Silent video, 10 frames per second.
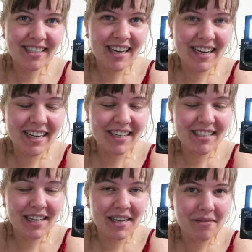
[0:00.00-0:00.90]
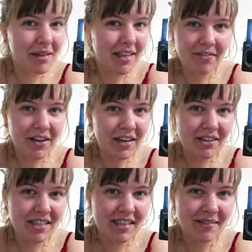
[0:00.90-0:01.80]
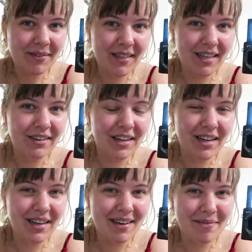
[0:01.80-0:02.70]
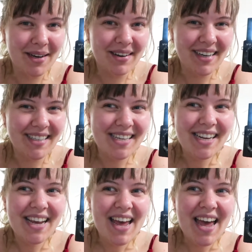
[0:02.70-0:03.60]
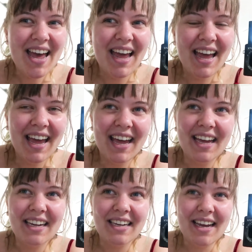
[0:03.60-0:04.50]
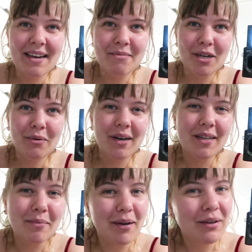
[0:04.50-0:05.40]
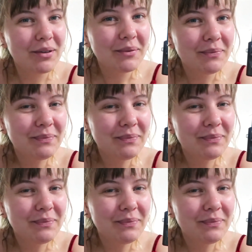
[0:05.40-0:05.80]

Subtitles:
say it until I believe it or till I'm feeling really good about it. And yeah, mirror work is pretty cool.